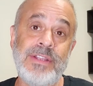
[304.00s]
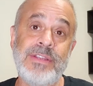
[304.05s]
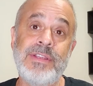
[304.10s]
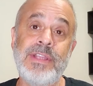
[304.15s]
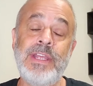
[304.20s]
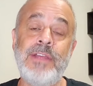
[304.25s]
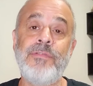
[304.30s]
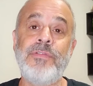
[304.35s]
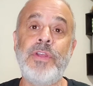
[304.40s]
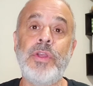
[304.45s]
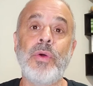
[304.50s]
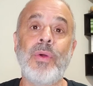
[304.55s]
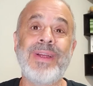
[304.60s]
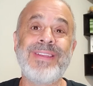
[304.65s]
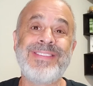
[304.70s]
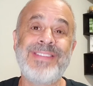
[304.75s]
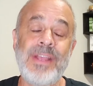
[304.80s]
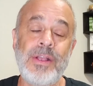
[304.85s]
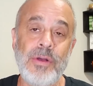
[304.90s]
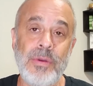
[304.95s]
If you are a
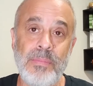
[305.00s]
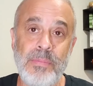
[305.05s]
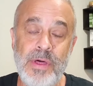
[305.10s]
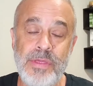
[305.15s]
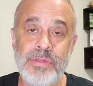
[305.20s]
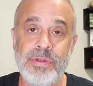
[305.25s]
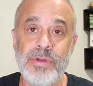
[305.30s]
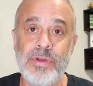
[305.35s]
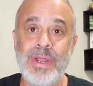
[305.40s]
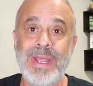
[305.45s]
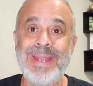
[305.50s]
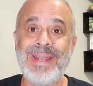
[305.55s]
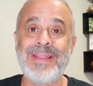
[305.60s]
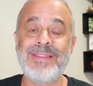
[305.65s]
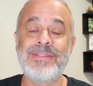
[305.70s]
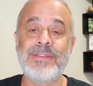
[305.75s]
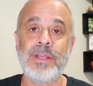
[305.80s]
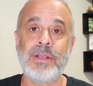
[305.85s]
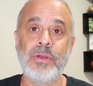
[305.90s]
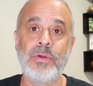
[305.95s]
single mother and a
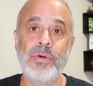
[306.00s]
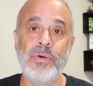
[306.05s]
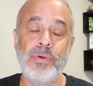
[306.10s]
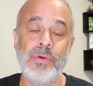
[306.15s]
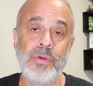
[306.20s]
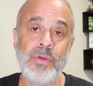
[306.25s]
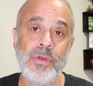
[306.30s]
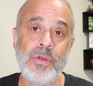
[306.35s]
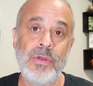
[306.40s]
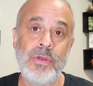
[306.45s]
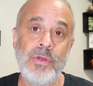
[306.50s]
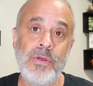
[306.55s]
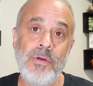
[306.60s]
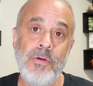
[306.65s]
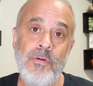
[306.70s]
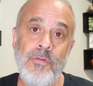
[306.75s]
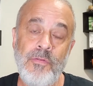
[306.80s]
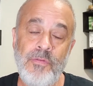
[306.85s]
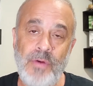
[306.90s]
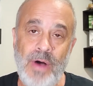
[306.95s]
single
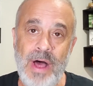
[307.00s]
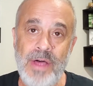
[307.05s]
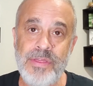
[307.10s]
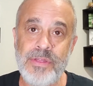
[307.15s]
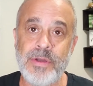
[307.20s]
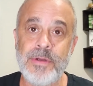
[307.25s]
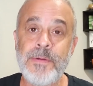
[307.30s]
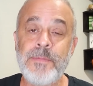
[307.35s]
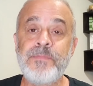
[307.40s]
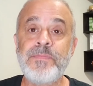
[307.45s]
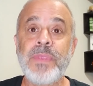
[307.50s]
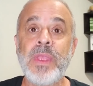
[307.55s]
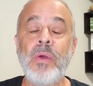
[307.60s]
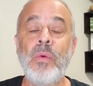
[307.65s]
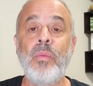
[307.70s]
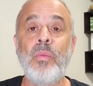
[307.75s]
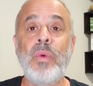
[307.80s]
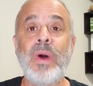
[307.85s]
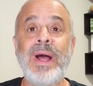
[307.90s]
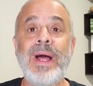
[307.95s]
father,
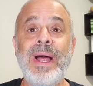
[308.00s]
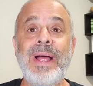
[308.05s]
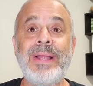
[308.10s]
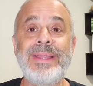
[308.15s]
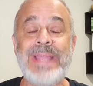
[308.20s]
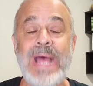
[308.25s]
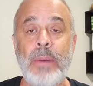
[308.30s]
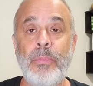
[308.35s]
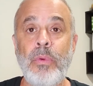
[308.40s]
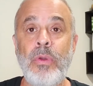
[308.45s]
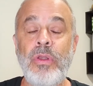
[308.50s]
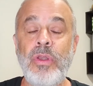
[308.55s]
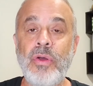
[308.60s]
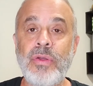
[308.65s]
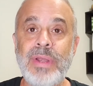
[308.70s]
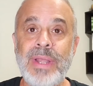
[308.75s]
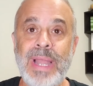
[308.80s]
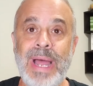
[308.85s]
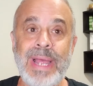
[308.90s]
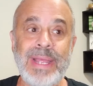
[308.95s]
what that would
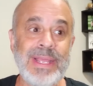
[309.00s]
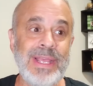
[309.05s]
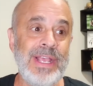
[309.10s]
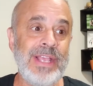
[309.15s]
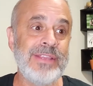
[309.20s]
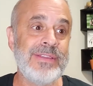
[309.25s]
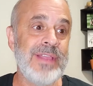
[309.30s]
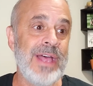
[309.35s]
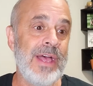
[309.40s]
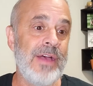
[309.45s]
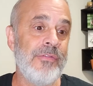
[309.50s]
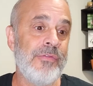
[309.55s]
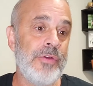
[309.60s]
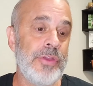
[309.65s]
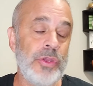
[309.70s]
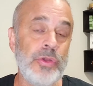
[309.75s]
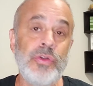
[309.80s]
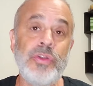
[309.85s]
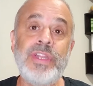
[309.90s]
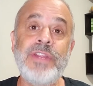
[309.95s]
look like is that for
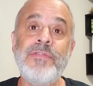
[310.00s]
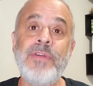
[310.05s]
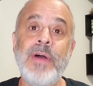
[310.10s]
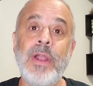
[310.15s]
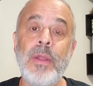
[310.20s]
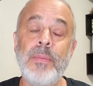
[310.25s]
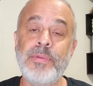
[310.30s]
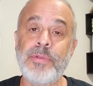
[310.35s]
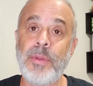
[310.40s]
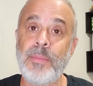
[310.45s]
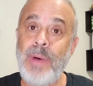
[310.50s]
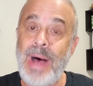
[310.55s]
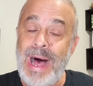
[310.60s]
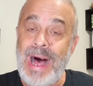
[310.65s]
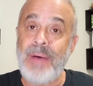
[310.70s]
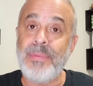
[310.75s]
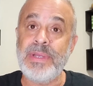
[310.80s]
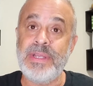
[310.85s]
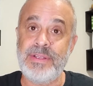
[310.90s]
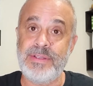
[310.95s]
you to develop some
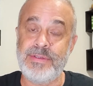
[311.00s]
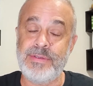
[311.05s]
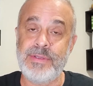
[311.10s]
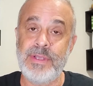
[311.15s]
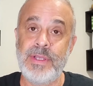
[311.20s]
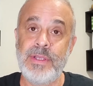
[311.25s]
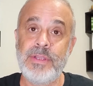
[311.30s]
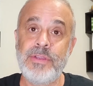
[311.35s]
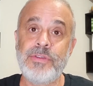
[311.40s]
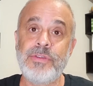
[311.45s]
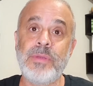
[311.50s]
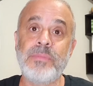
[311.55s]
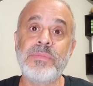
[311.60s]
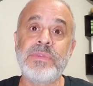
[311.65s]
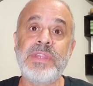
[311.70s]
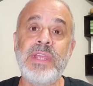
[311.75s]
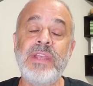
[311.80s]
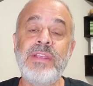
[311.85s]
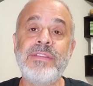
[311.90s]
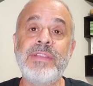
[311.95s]
hobbies, some
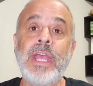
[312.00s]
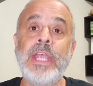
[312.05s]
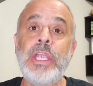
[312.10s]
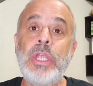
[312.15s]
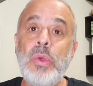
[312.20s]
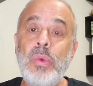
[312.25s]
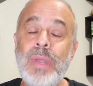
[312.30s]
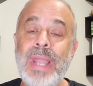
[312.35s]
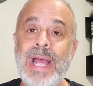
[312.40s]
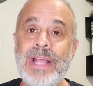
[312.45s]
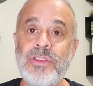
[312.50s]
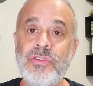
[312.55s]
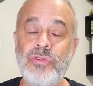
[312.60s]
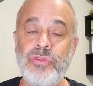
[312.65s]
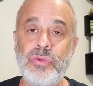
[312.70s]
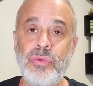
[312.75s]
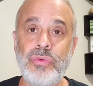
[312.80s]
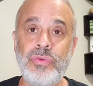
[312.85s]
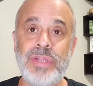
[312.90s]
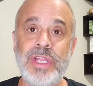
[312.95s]
things that you like to
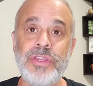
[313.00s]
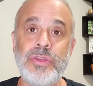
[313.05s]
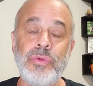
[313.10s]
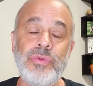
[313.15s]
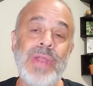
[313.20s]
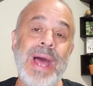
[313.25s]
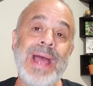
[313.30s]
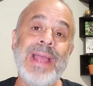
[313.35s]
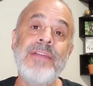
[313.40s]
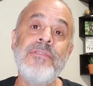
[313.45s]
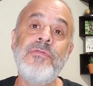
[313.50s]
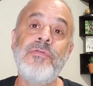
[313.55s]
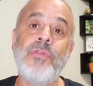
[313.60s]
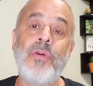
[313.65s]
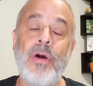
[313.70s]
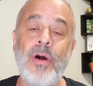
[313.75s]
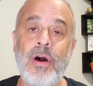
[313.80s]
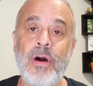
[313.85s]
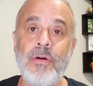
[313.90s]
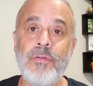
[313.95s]
do that do not
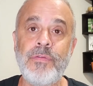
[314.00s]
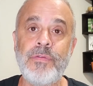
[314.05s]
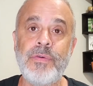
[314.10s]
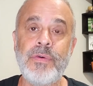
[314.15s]
involve